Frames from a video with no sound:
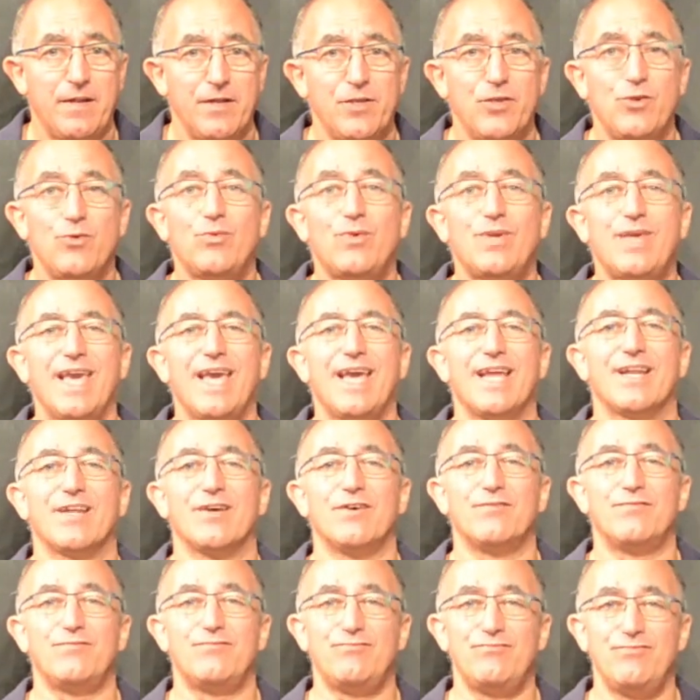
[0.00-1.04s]
you get
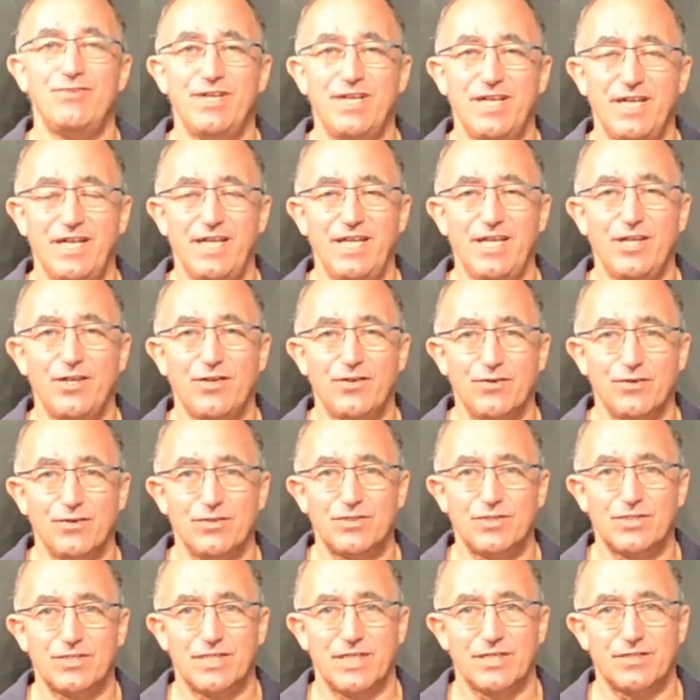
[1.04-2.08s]
a really good
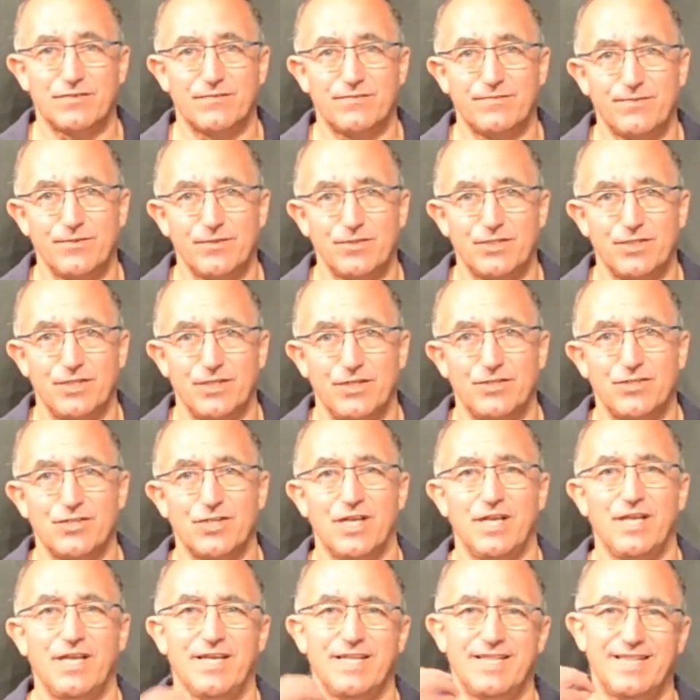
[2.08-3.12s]
set of footage
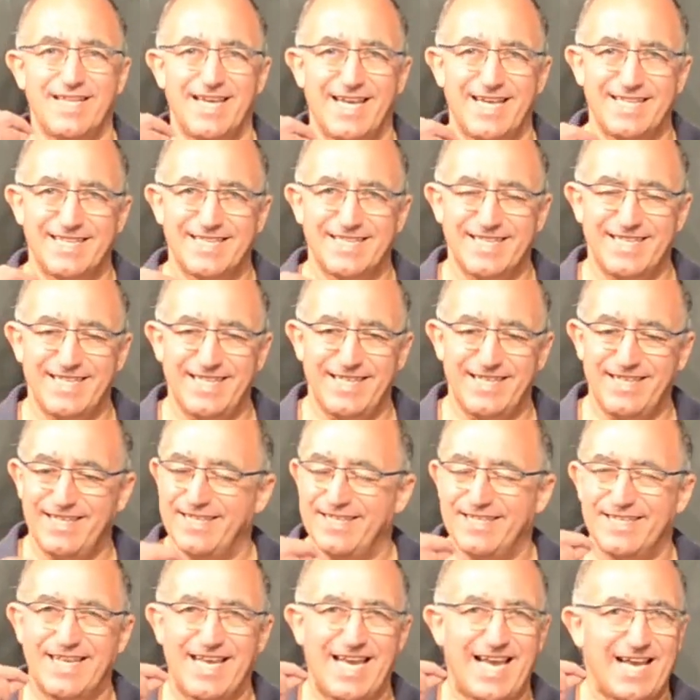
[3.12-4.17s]
that the
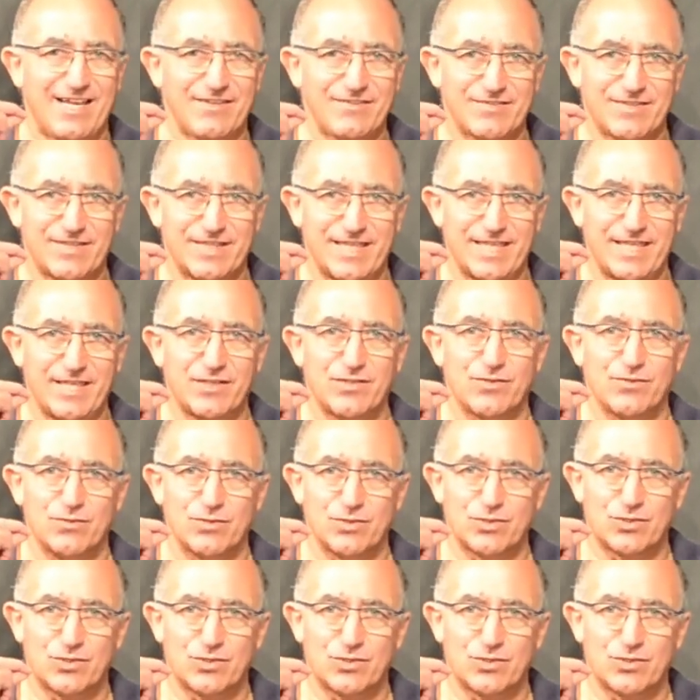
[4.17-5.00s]
athlete or